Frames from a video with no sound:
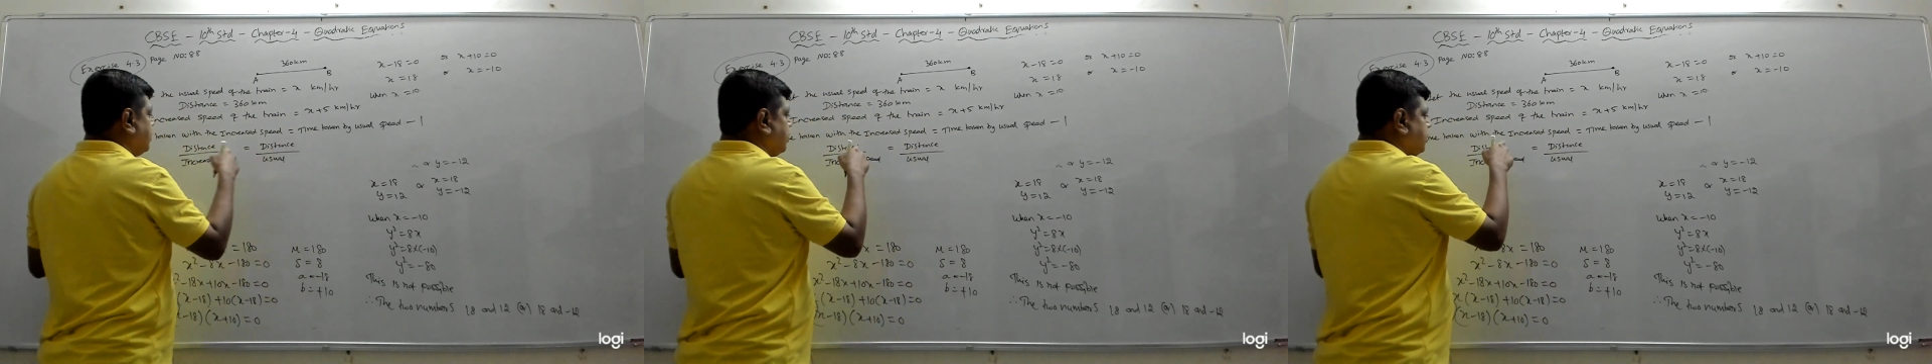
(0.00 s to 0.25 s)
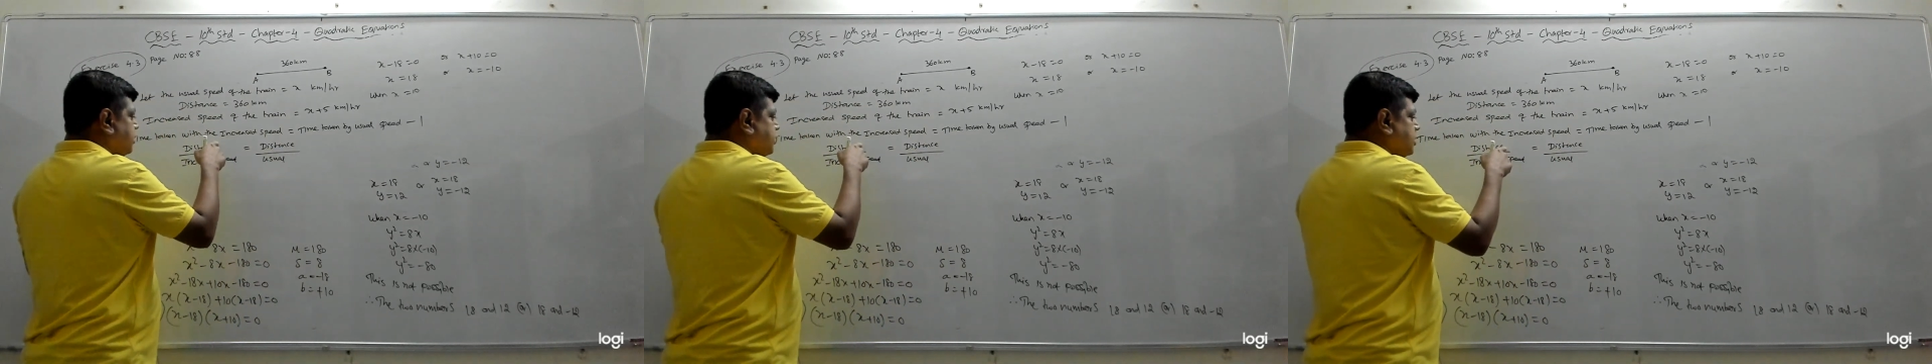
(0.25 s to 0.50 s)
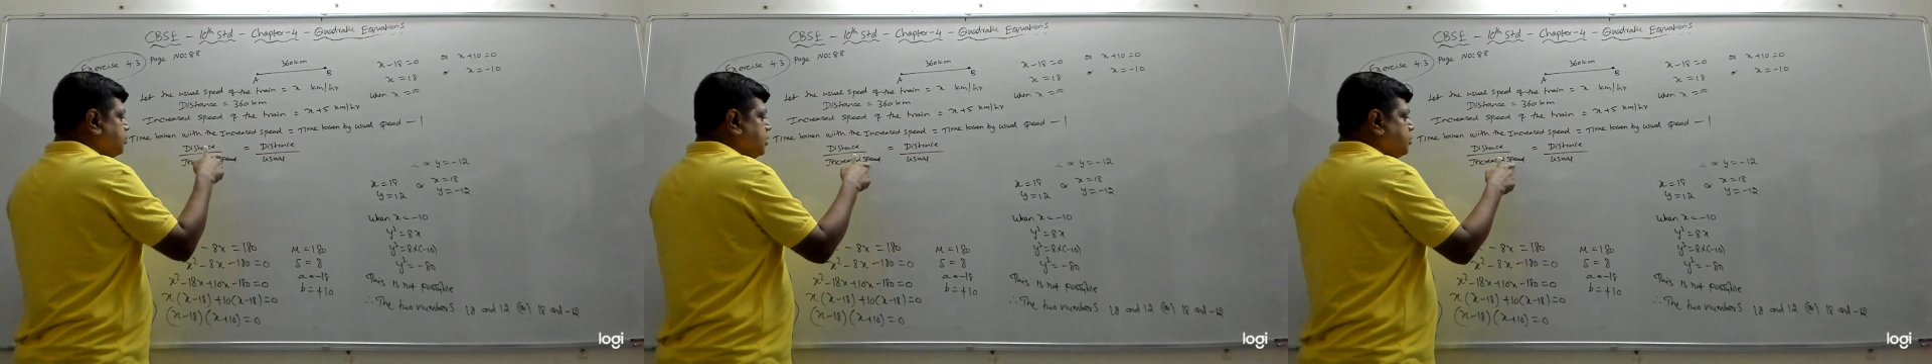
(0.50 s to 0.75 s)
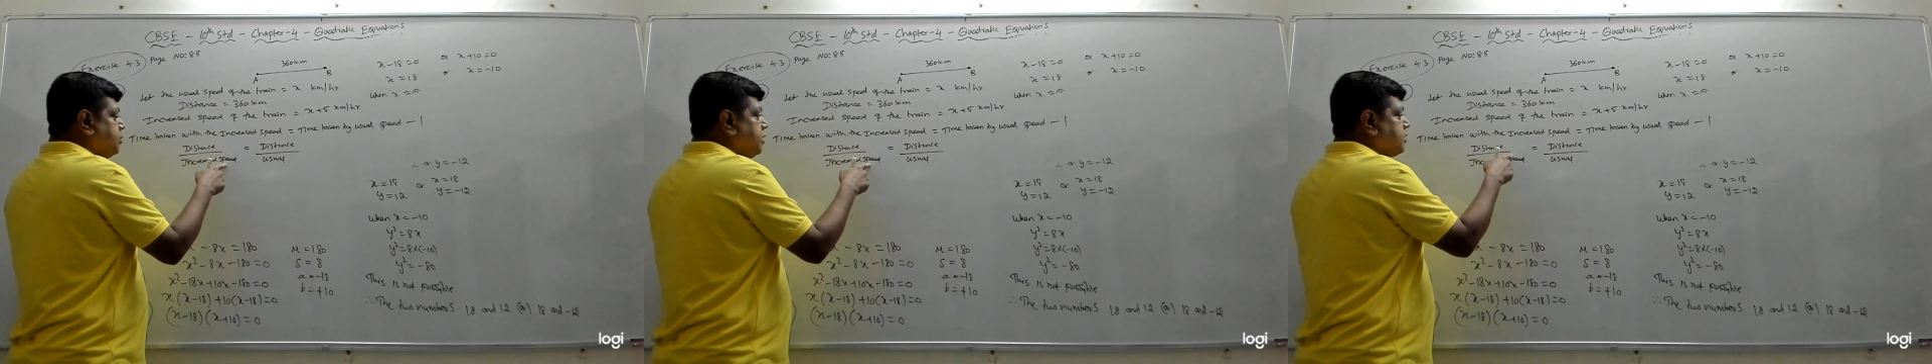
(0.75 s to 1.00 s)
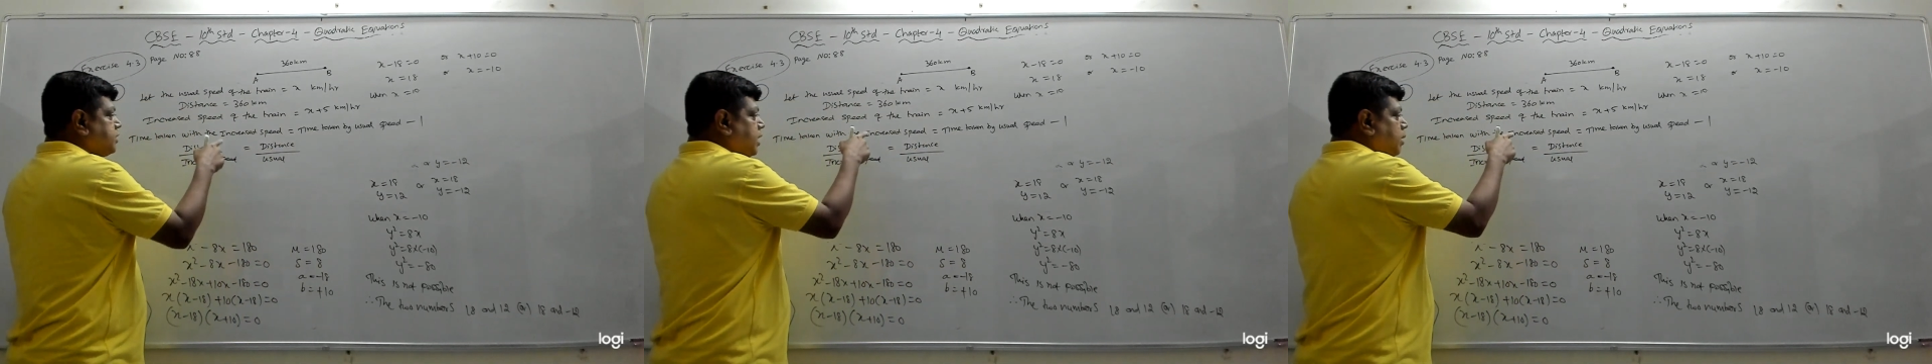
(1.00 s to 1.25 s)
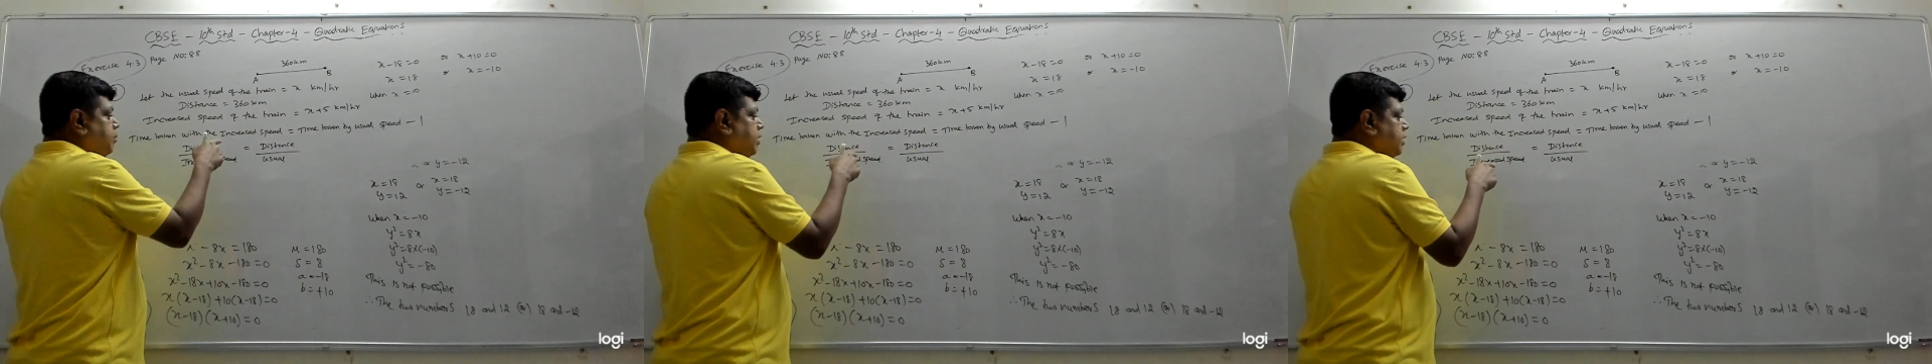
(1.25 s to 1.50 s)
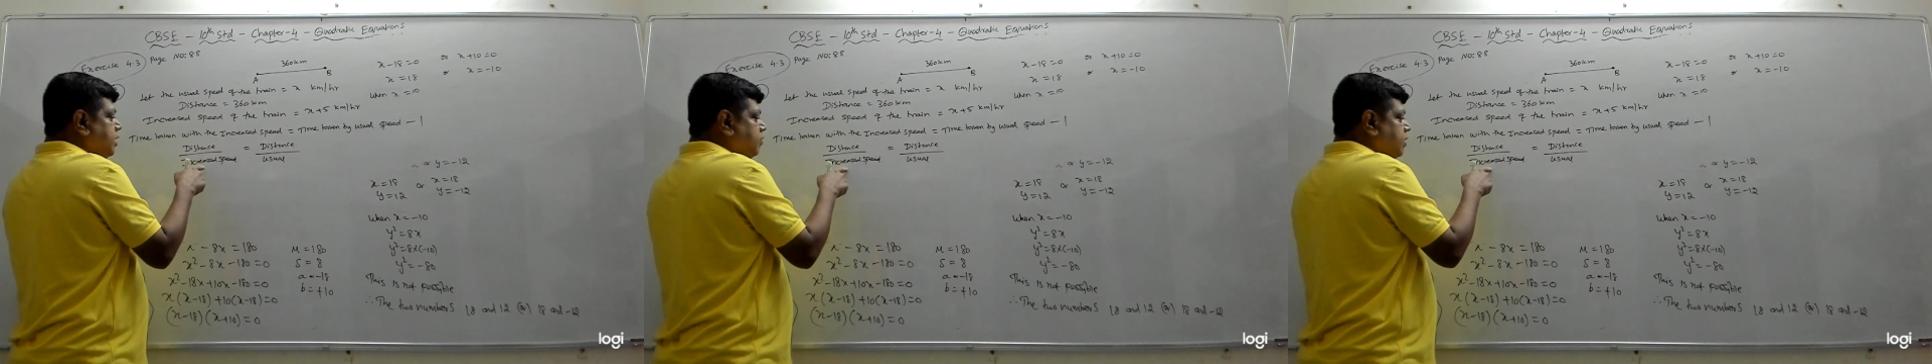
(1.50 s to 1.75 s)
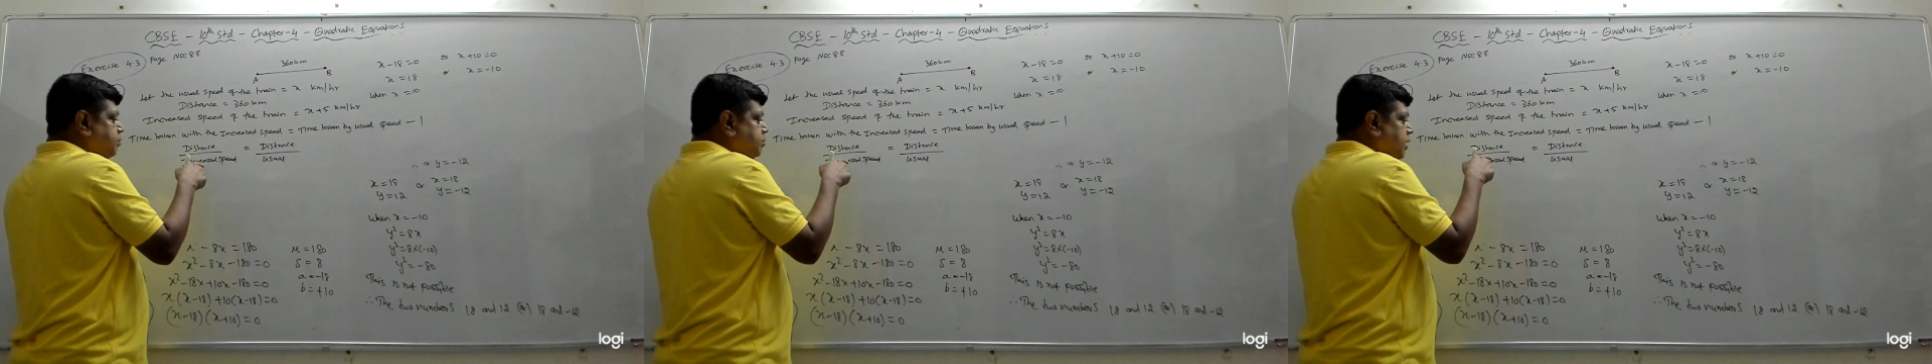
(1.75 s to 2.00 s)
Distance by speed is time. But here we will
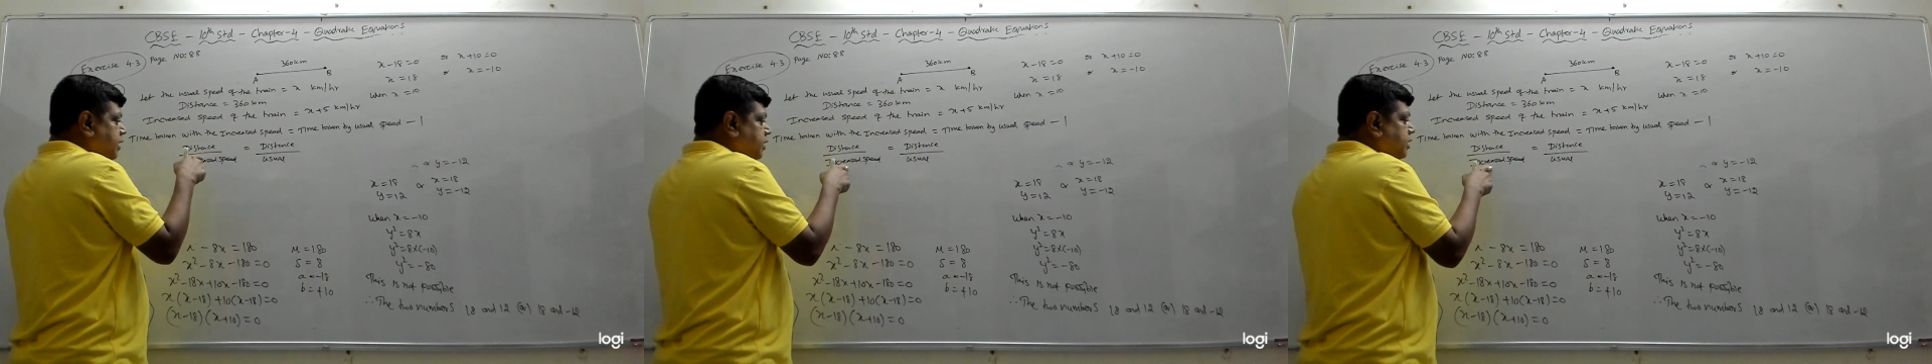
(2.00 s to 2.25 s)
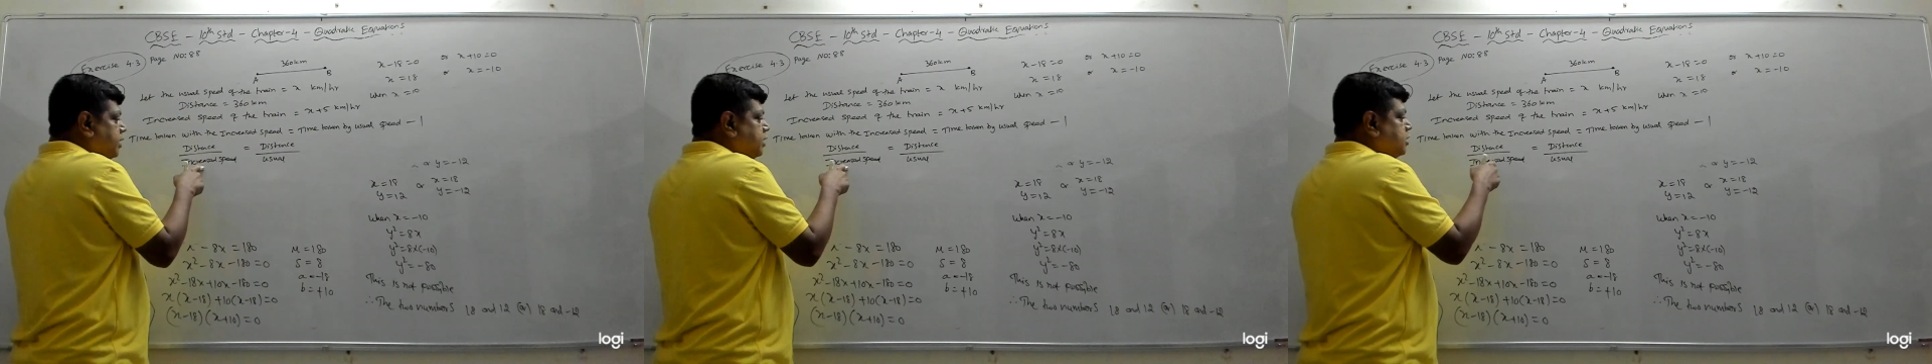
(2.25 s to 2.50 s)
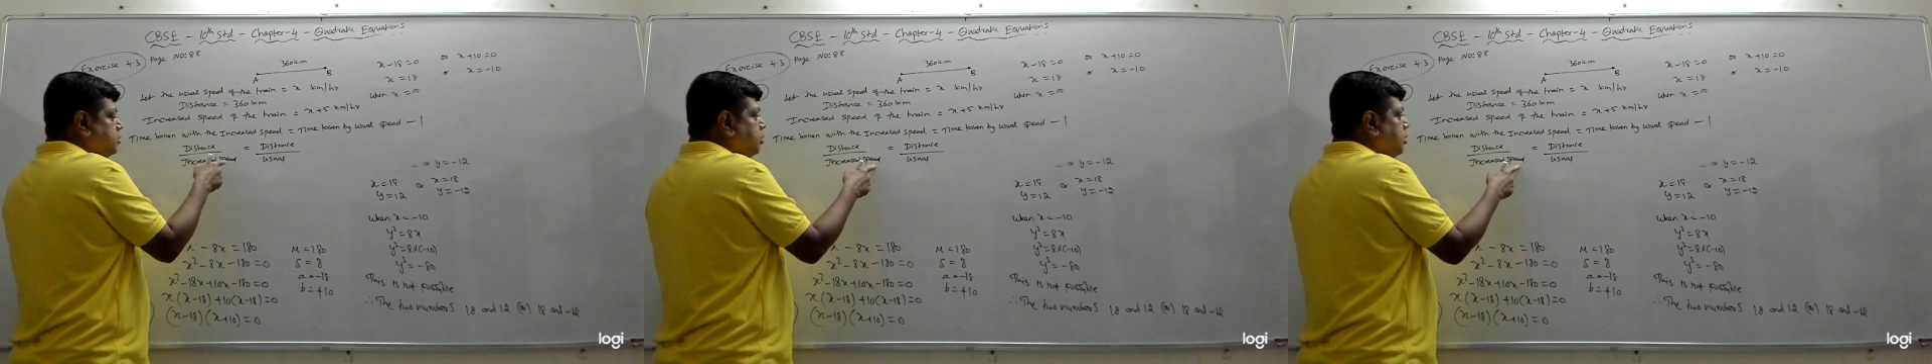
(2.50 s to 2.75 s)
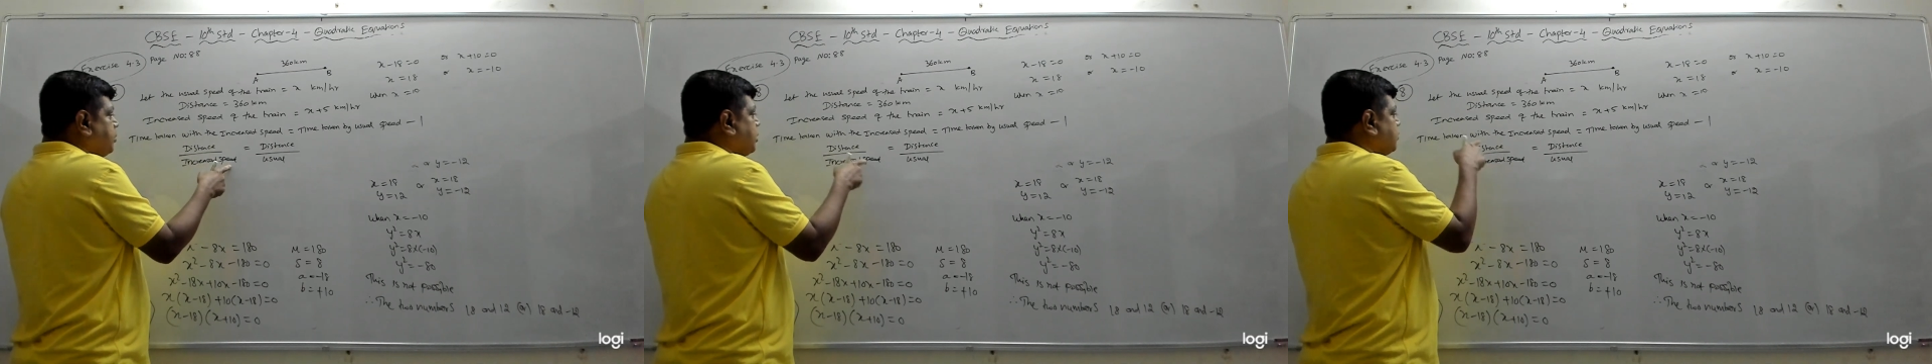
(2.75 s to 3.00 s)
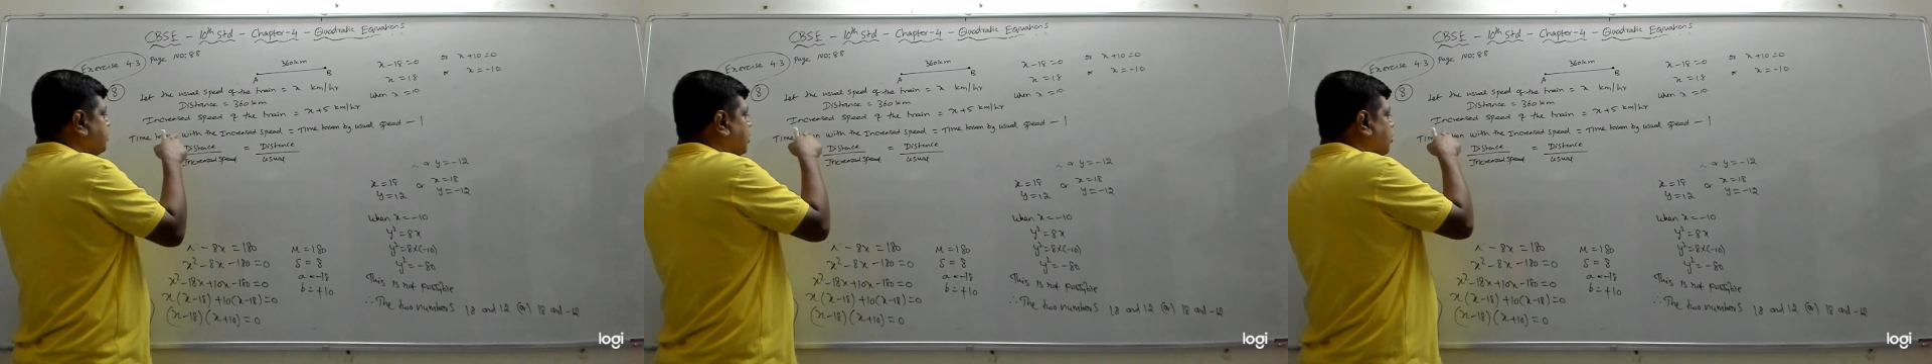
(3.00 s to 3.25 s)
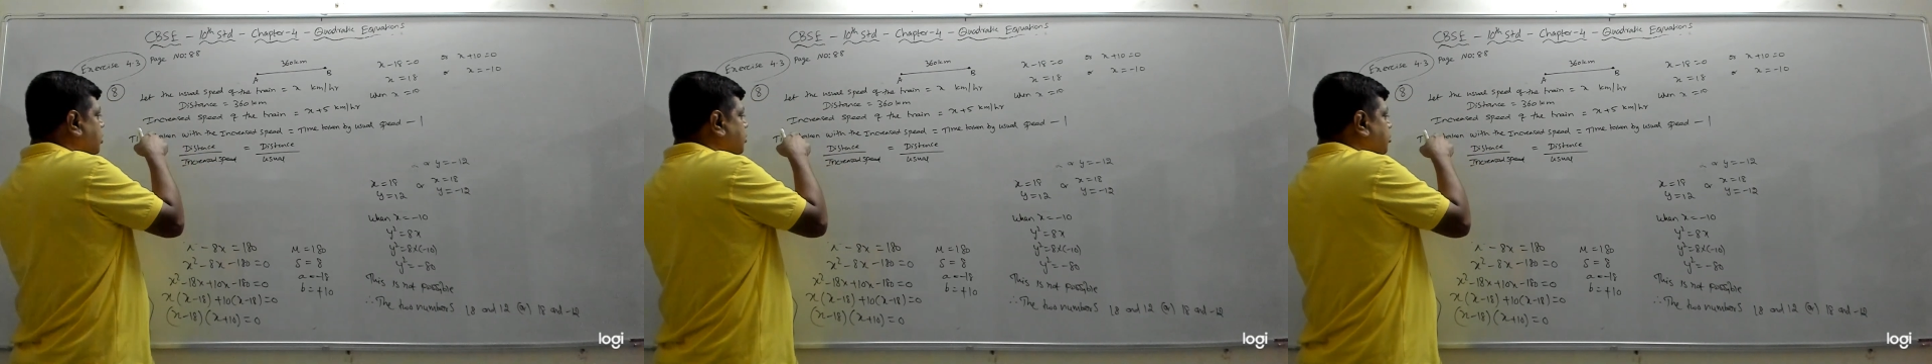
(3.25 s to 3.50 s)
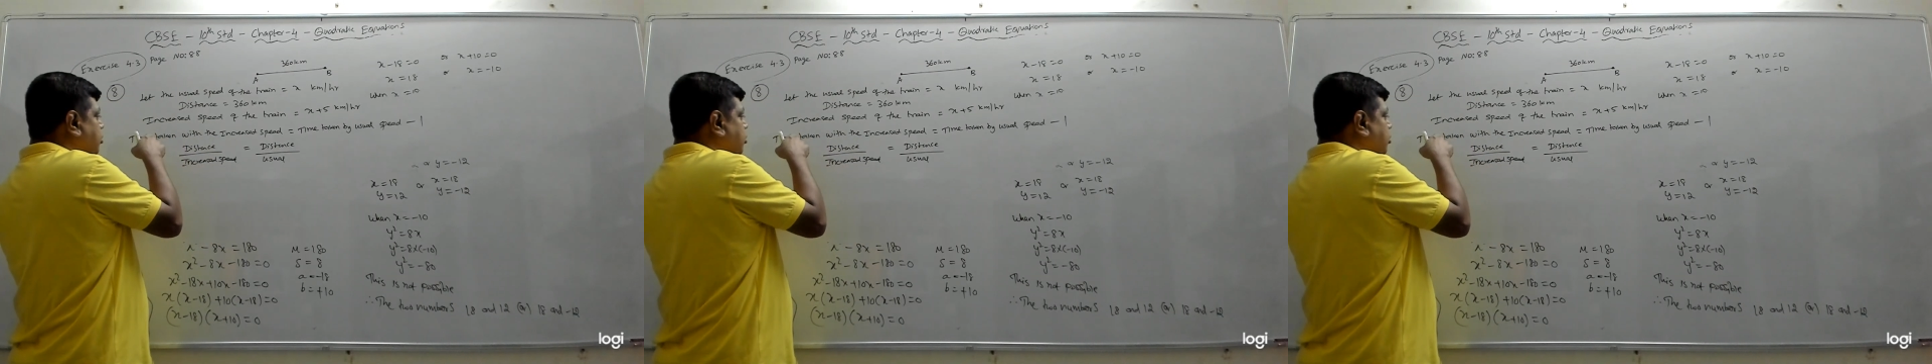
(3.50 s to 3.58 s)
say increased speed because we are talking about